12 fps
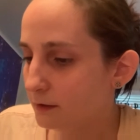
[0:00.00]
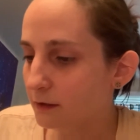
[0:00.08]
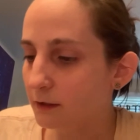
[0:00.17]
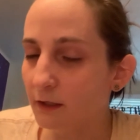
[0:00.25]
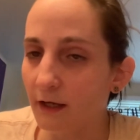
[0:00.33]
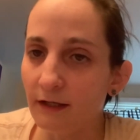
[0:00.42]

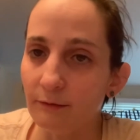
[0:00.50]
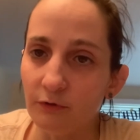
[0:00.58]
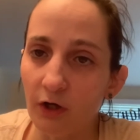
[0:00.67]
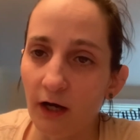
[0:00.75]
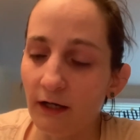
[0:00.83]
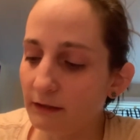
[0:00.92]
And I am
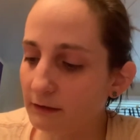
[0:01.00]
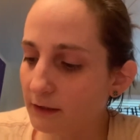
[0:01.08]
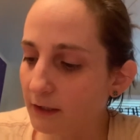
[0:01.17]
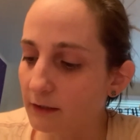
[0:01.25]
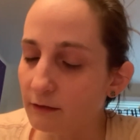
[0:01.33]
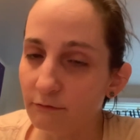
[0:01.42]
not
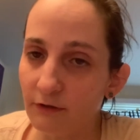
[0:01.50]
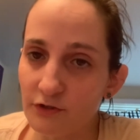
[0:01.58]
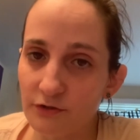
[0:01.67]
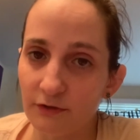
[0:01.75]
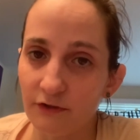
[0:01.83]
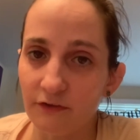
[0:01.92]
an
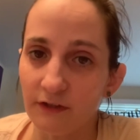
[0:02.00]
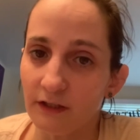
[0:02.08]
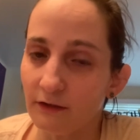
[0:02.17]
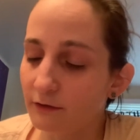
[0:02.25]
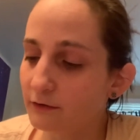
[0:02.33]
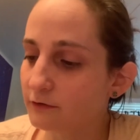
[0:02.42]
adventurous
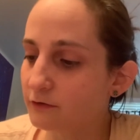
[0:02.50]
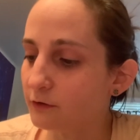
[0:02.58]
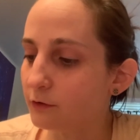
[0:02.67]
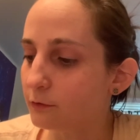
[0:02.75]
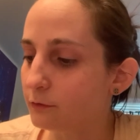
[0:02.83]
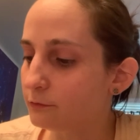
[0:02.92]
eater,
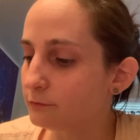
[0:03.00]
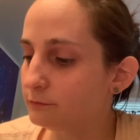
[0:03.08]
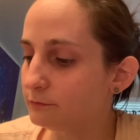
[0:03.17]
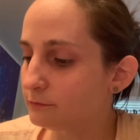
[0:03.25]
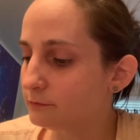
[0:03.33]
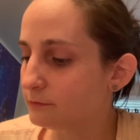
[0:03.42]
so
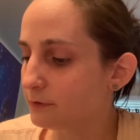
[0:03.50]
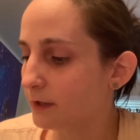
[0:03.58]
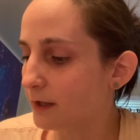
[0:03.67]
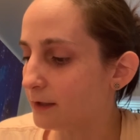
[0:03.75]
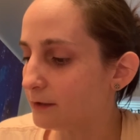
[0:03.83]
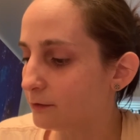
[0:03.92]

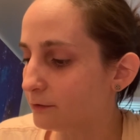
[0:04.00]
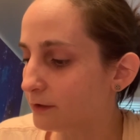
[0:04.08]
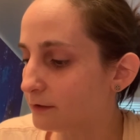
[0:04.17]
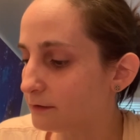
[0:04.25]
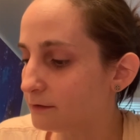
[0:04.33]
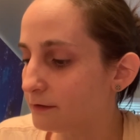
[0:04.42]
I know
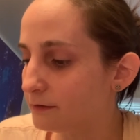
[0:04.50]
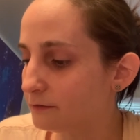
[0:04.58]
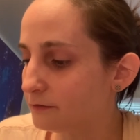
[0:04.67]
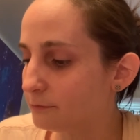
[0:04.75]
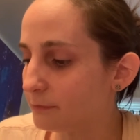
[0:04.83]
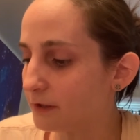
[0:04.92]
that
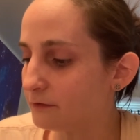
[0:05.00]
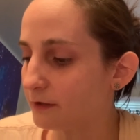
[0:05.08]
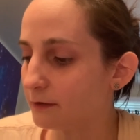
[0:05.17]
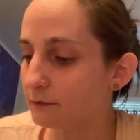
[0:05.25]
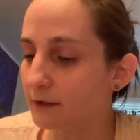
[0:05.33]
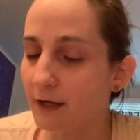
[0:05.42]
this makes
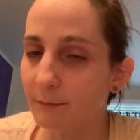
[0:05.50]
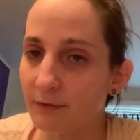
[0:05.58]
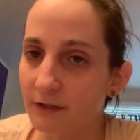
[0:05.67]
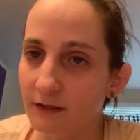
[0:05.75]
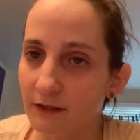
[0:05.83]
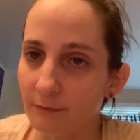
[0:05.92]
Heather
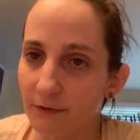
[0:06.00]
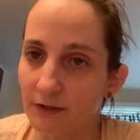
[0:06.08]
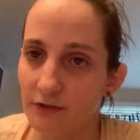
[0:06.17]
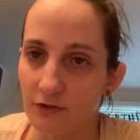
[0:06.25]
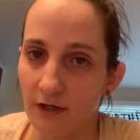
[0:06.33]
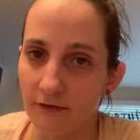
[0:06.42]
happy that I'm going
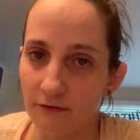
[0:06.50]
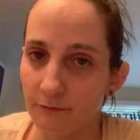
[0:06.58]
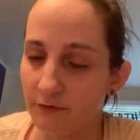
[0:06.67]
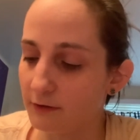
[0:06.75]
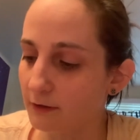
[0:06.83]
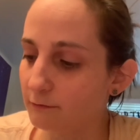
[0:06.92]
to try some
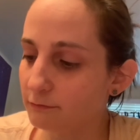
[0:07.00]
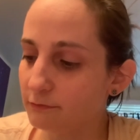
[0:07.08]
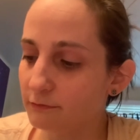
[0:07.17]
stuff.